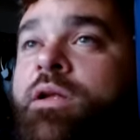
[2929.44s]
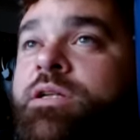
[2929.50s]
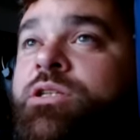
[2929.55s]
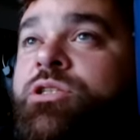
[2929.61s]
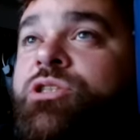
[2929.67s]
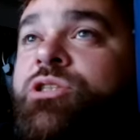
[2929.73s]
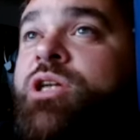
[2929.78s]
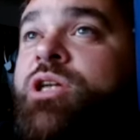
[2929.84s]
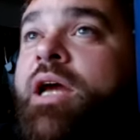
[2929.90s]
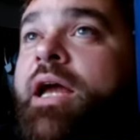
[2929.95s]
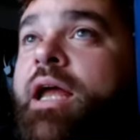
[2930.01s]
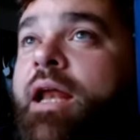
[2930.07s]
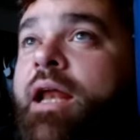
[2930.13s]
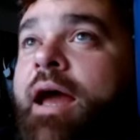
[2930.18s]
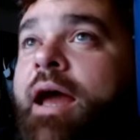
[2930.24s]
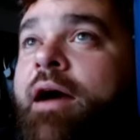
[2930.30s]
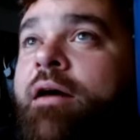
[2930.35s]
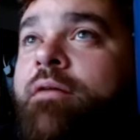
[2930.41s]
to just check it
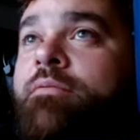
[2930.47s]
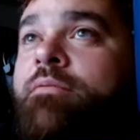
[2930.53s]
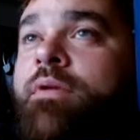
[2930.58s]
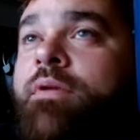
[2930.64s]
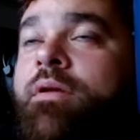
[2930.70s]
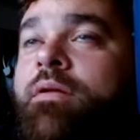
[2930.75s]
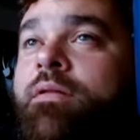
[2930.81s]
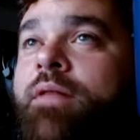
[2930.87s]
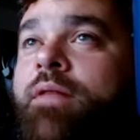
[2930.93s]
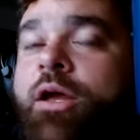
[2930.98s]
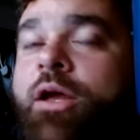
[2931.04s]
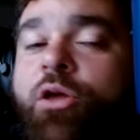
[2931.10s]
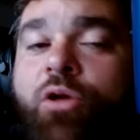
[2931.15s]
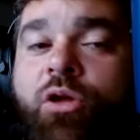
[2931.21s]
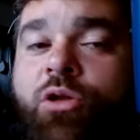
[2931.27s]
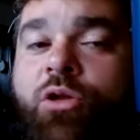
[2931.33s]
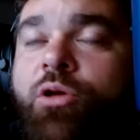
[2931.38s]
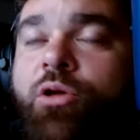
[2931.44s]
out. Like, you
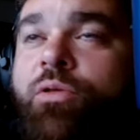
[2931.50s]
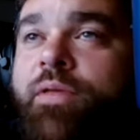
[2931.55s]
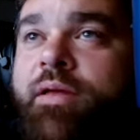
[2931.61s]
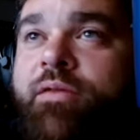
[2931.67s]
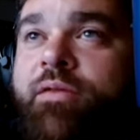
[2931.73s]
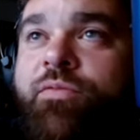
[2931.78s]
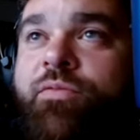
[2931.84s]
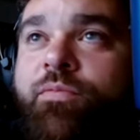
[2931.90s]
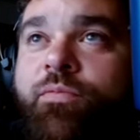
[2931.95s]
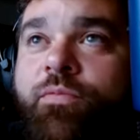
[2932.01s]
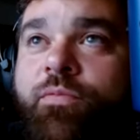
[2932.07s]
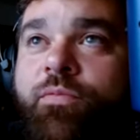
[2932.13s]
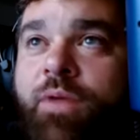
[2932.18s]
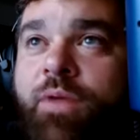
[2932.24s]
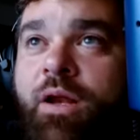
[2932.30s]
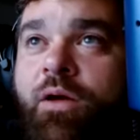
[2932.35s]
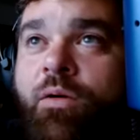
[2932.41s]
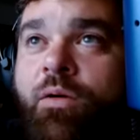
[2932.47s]
could do this,
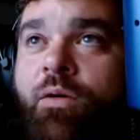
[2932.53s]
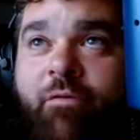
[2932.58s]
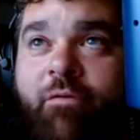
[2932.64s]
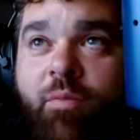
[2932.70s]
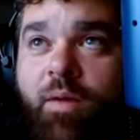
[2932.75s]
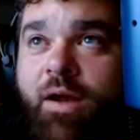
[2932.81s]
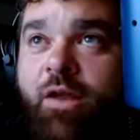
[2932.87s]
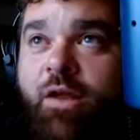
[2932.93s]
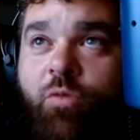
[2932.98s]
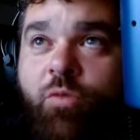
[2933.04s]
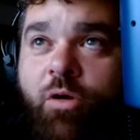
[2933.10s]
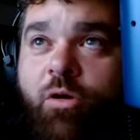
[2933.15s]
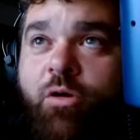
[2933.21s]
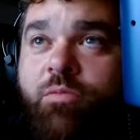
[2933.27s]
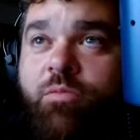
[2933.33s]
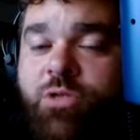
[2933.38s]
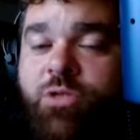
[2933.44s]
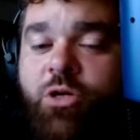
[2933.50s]
you know, everybody's
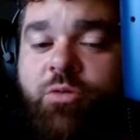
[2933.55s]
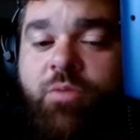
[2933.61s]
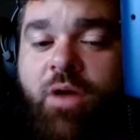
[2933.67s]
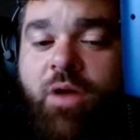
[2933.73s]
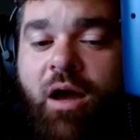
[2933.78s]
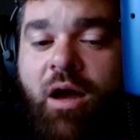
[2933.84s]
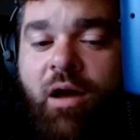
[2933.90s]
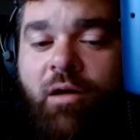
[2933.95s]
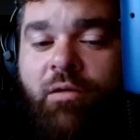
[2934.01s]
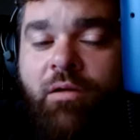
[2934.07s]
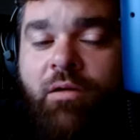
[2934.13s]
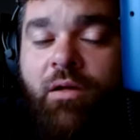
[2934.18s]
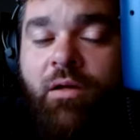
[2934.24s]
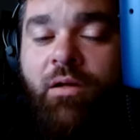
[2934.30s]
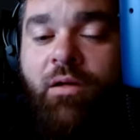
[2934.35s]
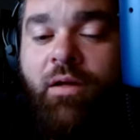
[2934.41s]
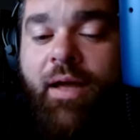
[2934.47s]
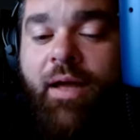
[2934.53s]
welcome Zoom call,
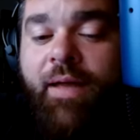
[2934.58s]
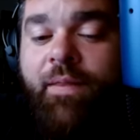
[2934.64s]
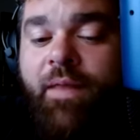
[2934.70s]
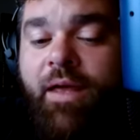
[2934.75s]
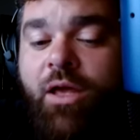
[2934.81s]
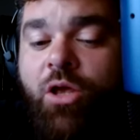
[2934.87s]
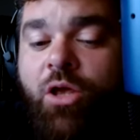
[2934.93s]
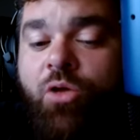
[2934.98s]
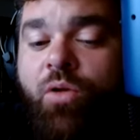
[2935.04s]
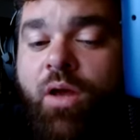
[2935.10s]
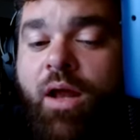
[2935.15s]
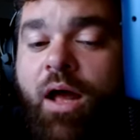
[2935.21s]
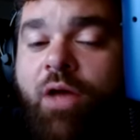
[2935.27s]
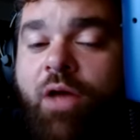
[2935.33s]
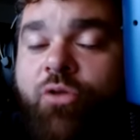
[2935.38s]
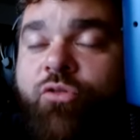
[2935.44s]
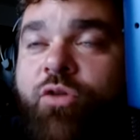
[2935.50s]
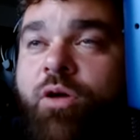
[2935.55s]
and then you could
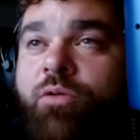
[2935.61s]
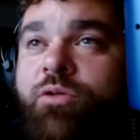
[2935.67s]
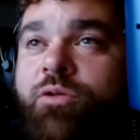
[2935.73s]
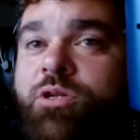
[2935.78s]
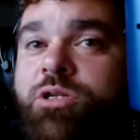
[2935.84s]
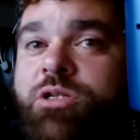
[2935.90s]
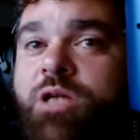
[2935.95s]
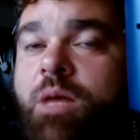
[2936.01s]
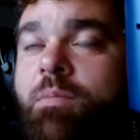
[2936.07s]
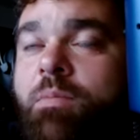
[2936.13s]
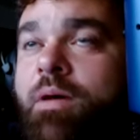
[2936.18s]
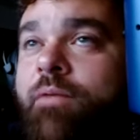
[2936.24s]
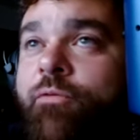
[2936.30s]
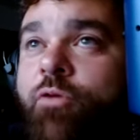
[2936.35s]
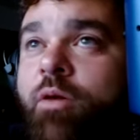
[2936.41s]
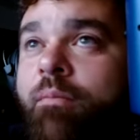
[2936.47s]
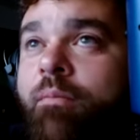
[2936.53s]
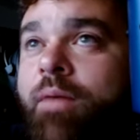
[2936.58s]
also just sub up
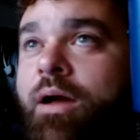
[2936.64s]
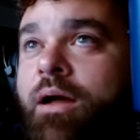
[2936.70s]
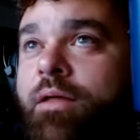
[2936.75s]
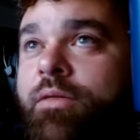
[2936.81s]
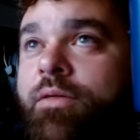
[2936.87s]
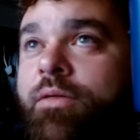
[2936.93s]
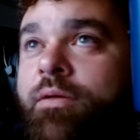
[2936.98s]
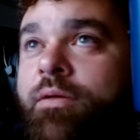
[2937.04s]
for a month.